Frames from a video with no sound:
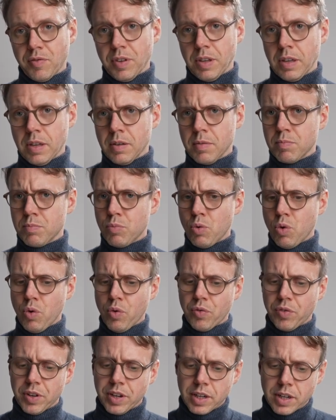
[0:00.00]
we
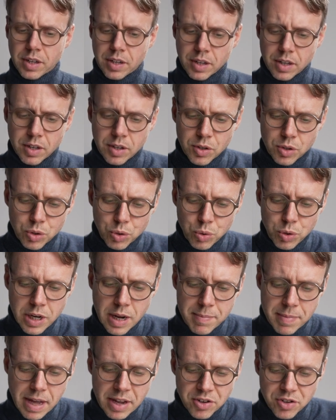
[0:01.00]
move in 2
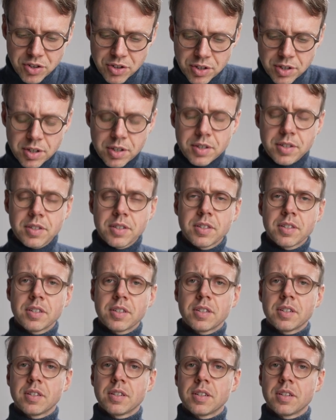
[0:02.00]
dimensions,
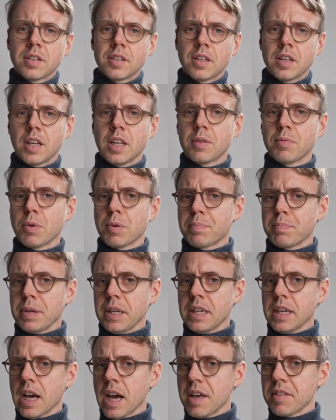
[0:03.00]
it would be
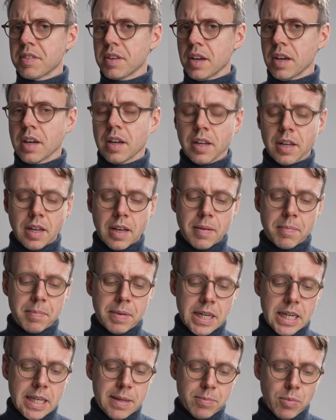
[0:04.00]
neither a
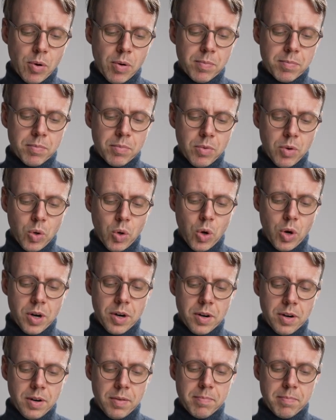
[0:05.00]
minimum or